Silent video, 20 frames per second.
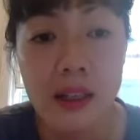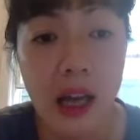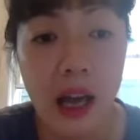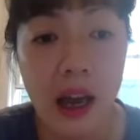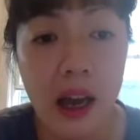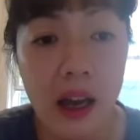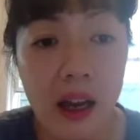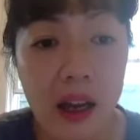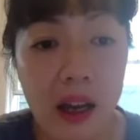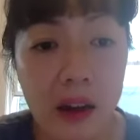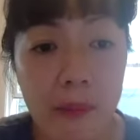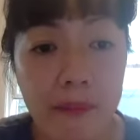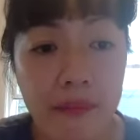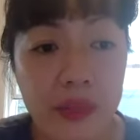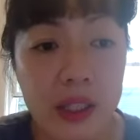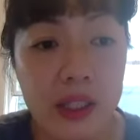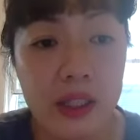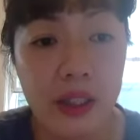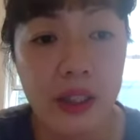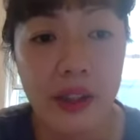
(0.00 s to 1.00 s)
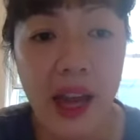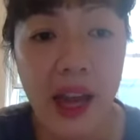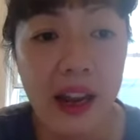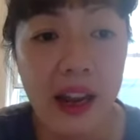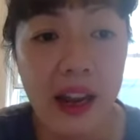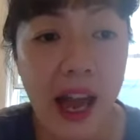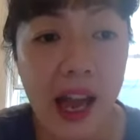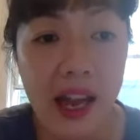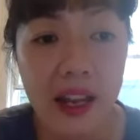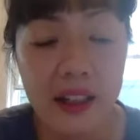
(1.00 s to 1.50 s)
Um, so
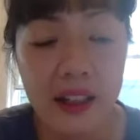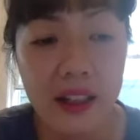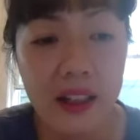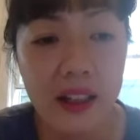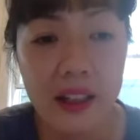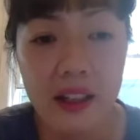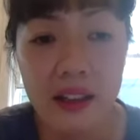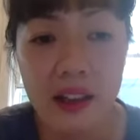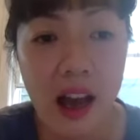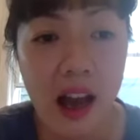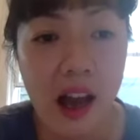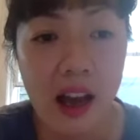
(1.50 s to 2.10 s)
that added,